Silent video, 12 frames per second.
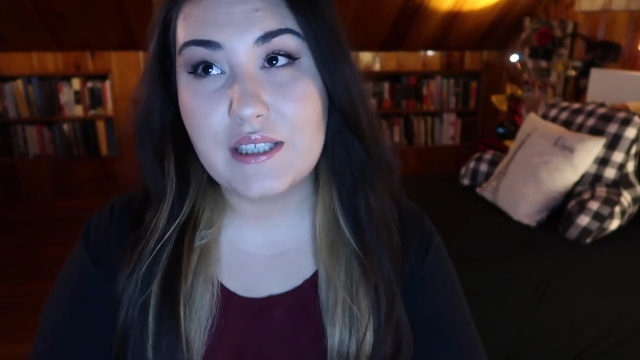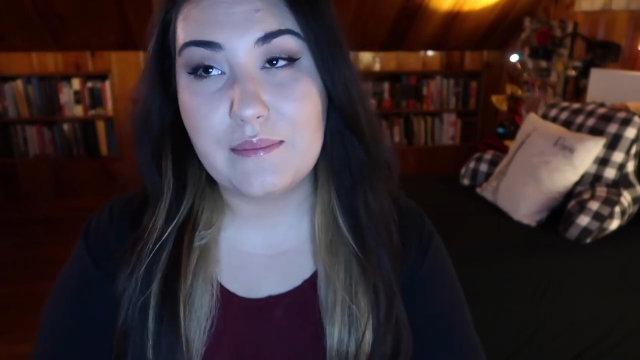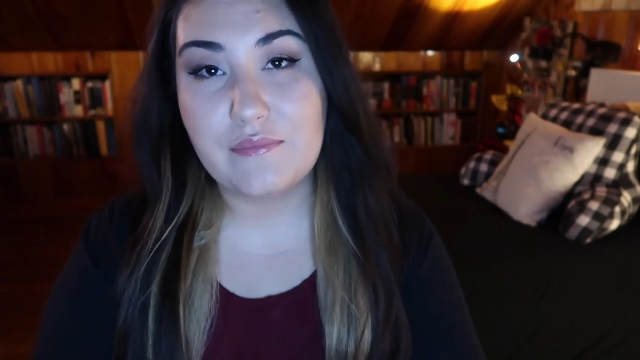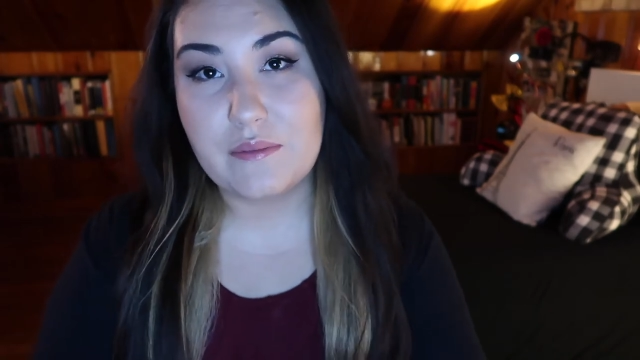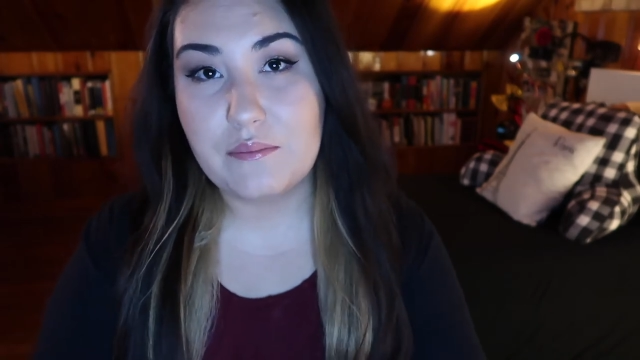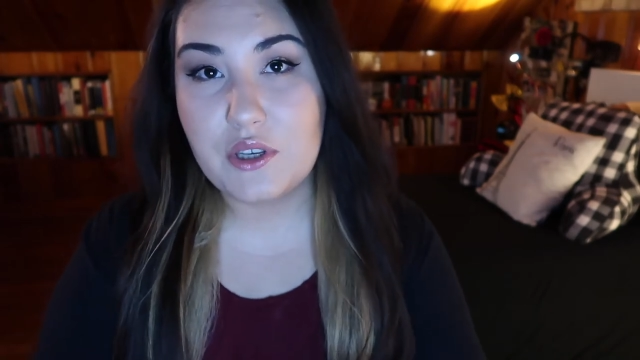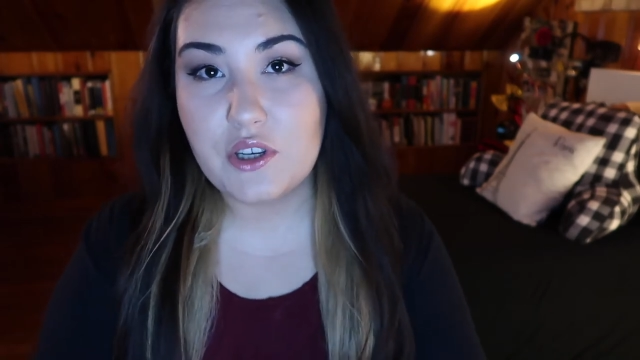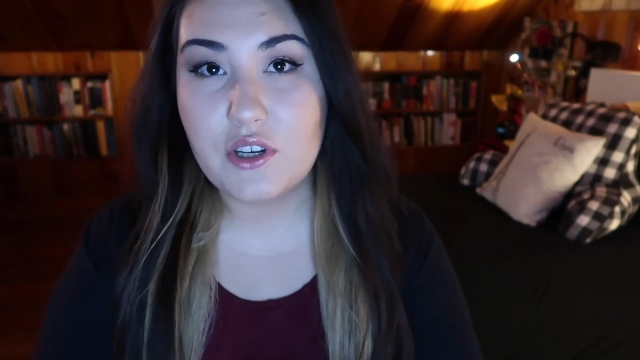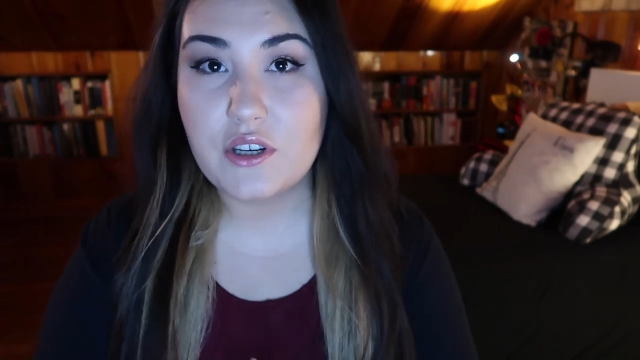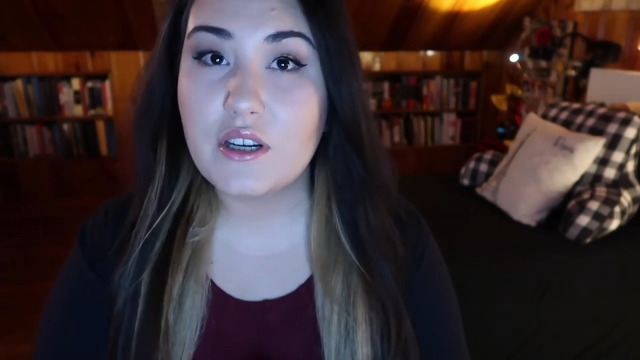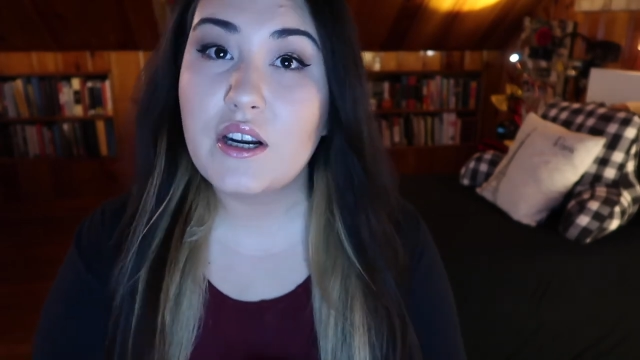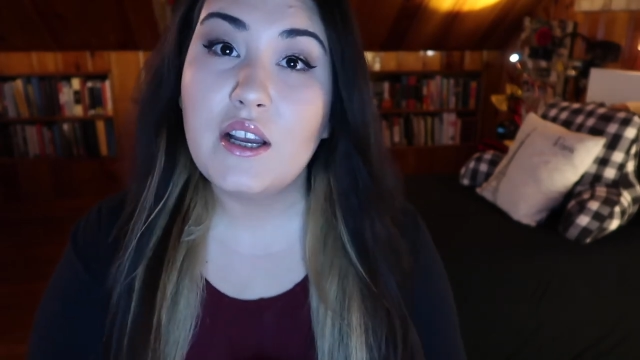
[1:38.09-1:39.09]
some from
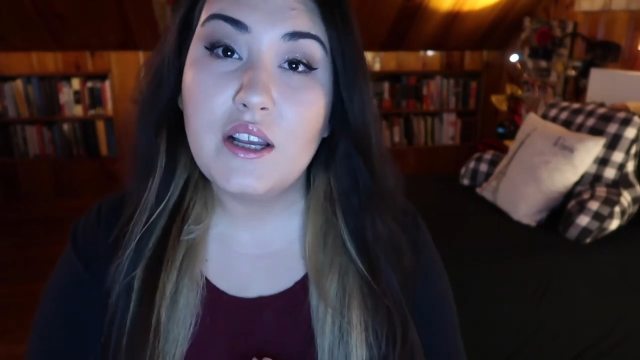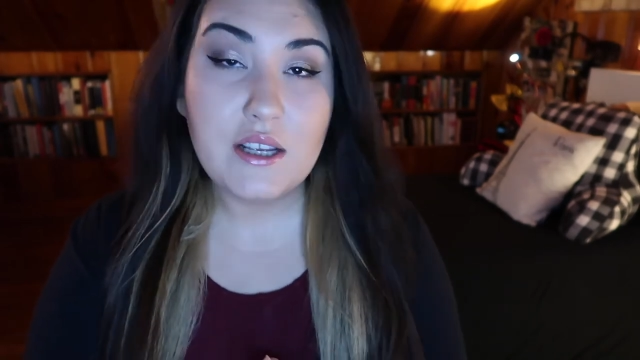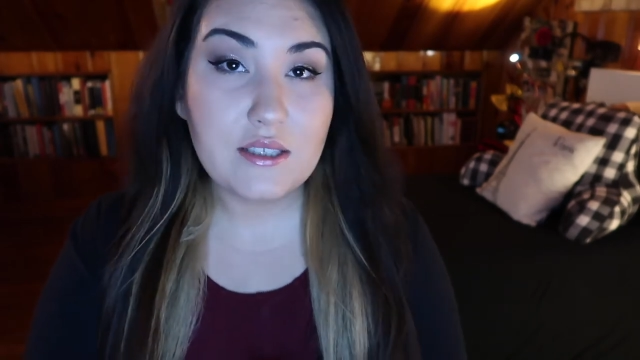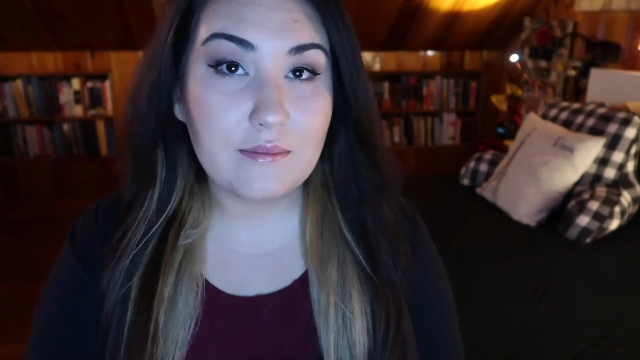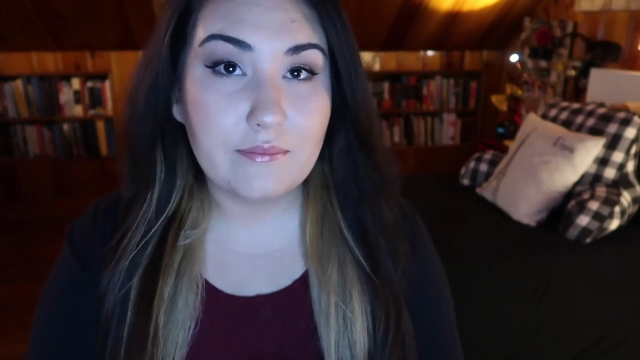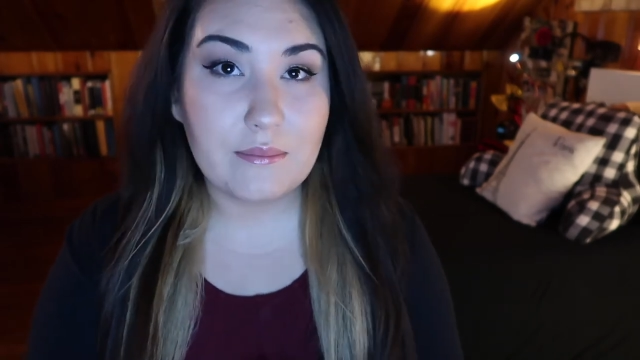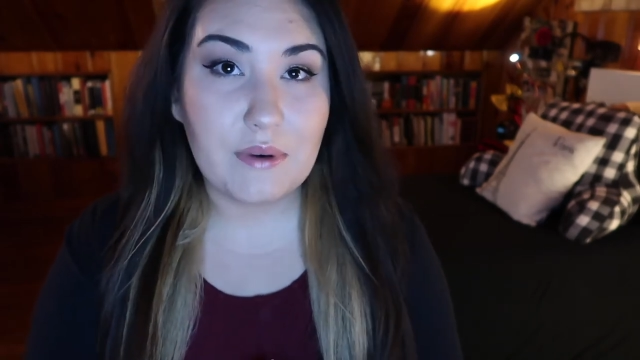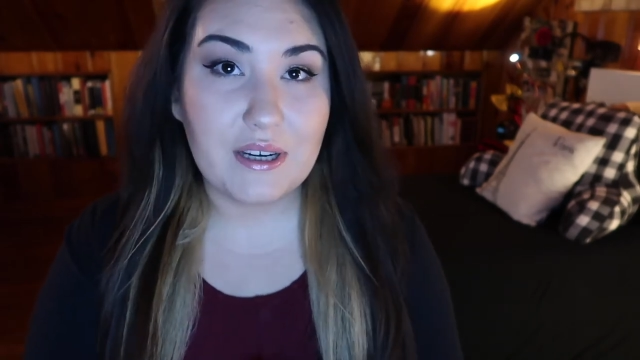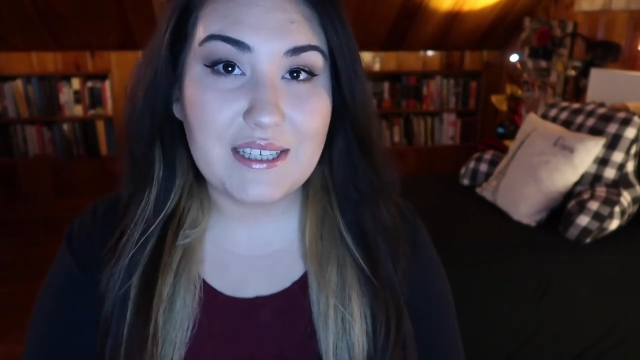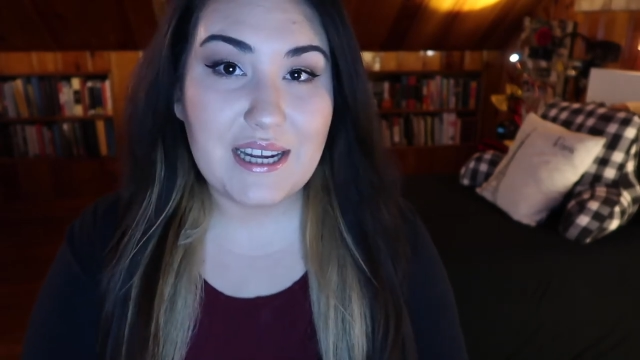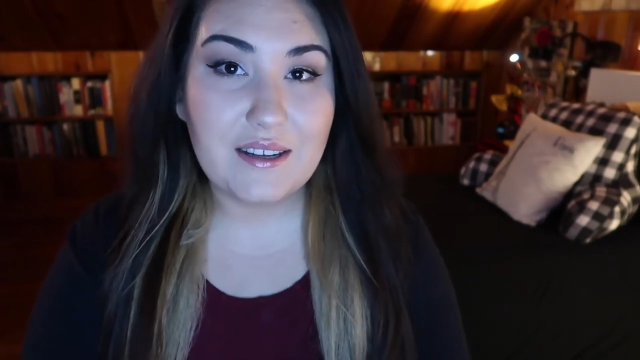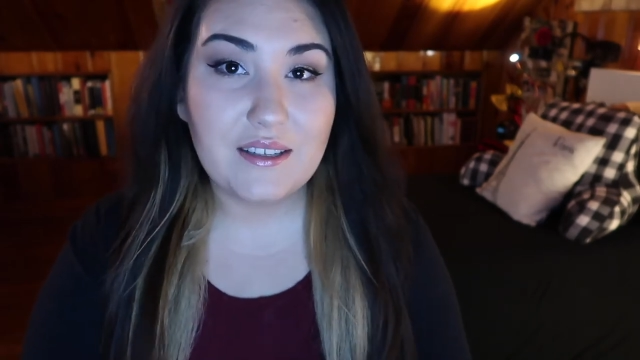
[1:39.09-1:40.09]
Pure, some from
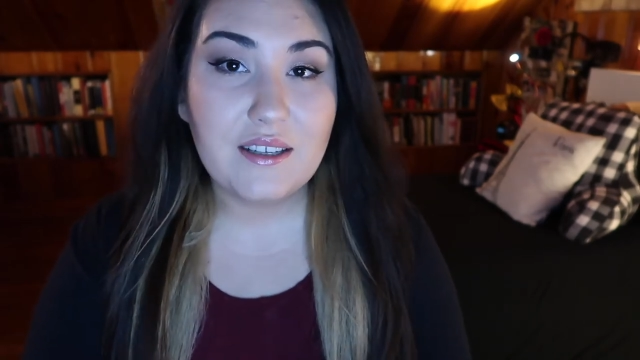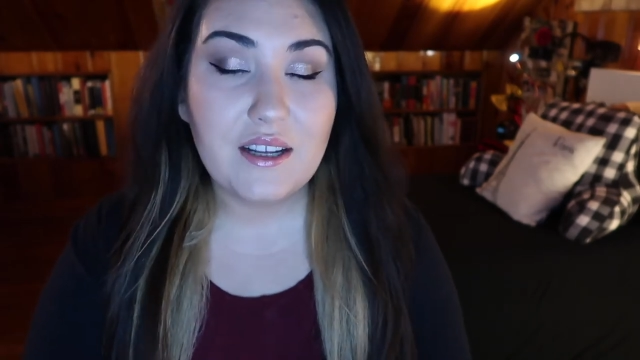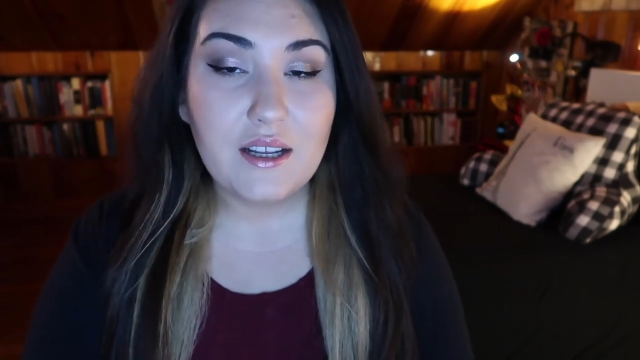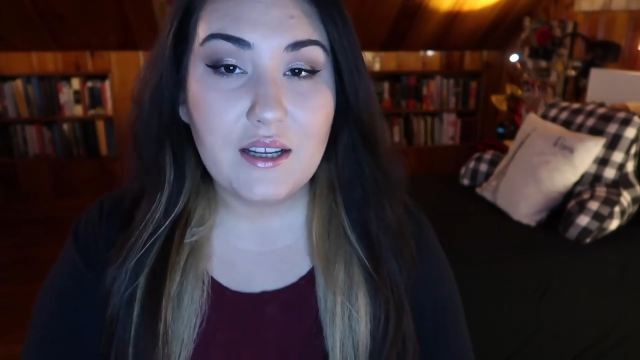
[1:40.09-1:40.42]
Ardell.